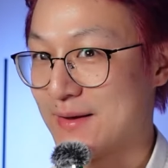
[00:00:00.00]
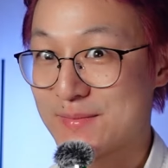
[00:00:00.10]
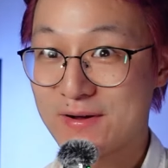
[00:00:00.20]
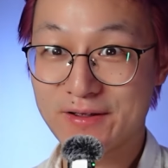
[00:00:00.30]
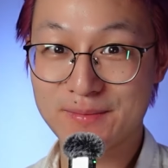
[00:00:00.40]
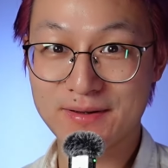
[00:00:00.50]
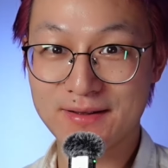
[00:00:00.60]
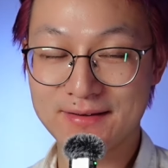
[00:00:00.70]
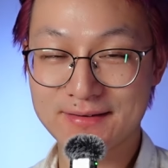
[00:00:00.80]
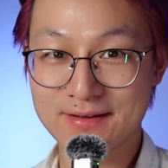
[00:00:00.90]

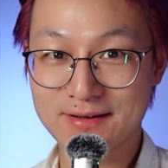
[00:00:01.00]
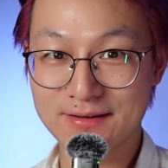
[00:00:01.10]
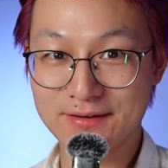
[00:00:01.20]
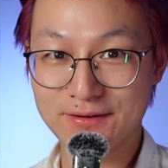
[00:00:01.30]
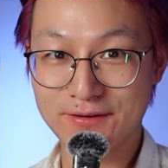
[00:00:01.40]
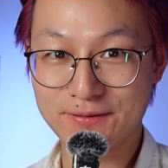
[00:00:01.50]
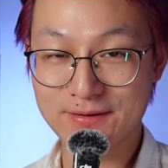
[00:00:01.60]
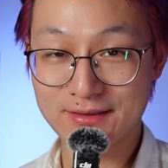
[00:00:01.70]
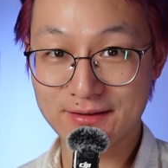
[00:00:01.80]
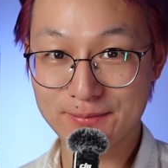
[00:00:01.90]
Mockingbird is gonna continue,
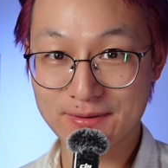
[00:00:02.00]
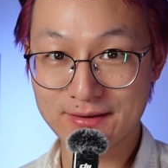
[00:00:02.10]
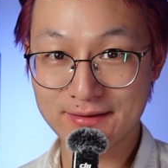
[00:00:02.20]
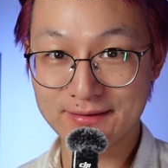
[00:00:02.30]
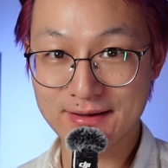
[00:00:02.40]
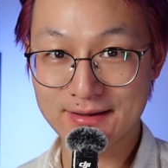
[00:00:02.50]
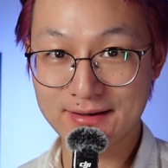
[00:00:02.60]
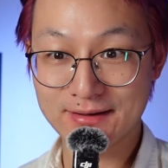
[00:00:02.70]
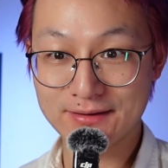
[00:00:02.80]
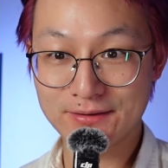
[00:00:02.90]
and this one is
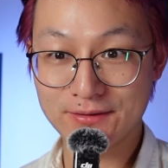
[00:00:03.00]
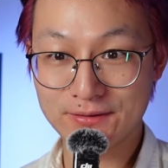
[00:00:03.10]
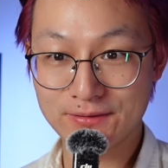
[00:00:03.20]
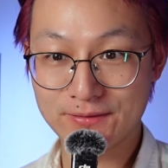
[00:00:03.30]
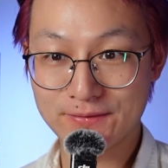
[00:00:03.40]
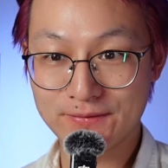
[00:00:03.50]
dedicated to you.